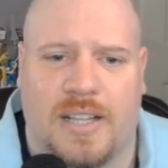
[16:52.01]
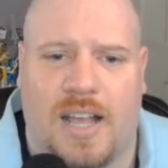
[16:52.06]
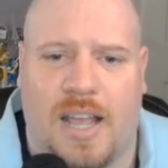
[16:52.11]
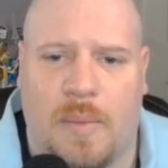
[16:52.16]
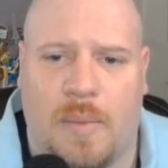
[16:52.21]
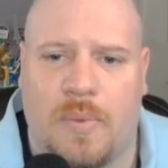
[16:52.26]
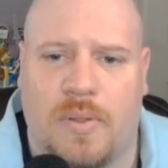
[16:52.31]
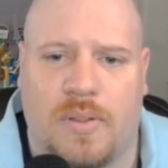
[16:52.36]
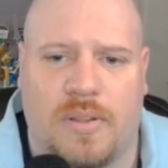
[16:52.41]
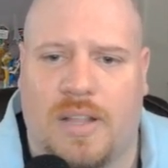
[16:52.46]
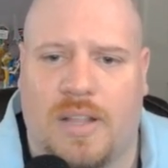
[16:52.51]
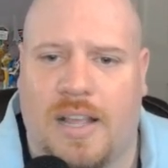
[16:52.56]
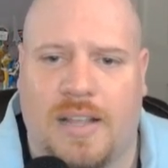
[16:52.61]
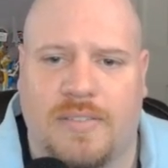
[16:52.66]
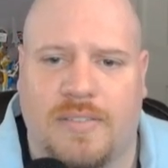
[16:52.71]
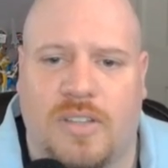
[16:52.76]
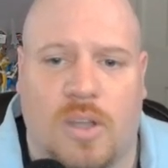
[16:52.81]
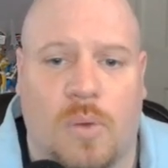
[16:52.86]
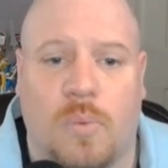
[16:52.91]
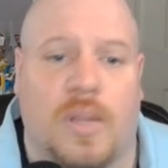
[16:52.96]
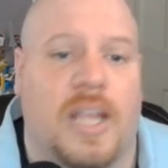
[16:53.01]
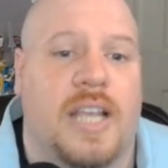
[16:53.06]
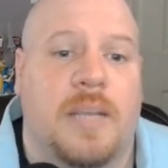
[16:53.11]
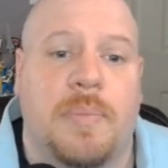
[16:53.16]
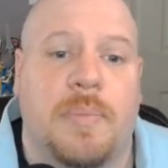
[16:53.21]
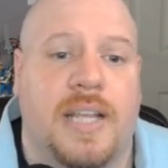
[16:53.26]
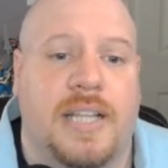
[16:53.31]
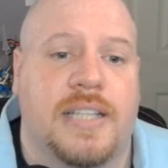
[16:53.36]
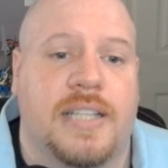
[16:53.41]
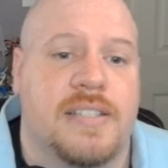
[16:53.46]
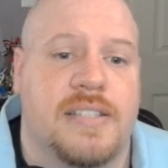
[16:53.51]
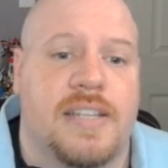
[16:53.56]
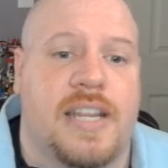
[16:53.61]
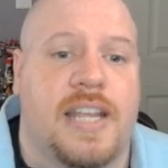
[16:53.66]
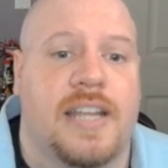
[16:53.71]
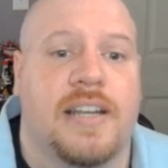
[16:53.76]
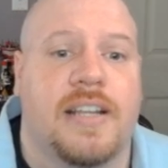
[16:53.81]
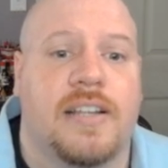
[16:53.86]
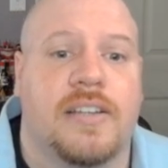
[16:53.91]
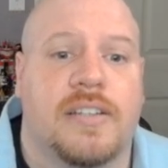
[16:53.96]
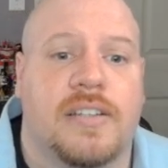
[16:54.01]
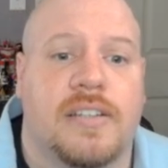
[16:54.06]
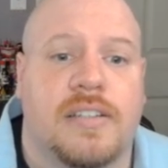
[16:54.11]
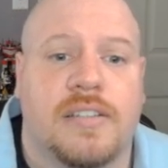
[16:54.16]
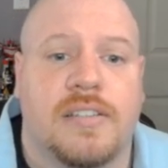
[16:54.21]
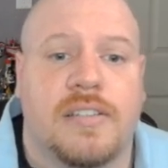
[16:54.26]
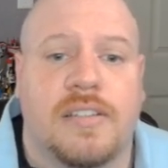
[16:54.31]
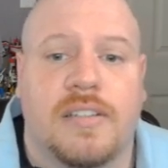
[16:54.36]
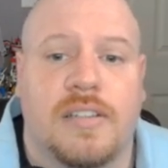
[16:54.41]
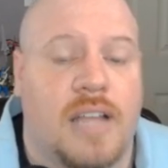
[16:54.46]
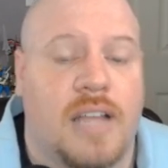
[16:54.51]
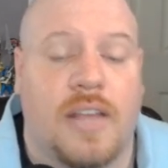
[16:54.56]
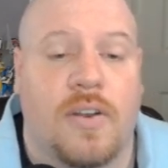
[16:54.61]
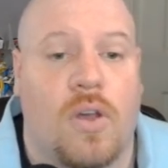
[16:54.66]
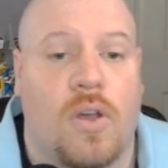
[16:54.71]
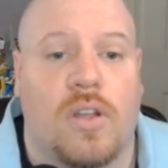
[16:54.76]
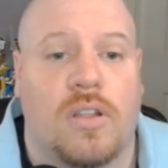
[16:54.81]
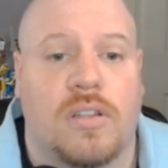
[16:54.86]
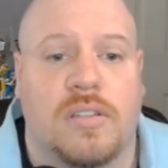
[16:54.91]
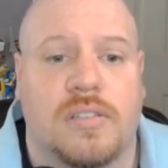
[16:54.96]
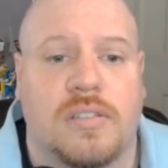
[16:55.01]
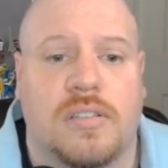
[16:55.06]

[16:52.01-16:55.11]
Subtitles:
I don't like playing this in handheld at all.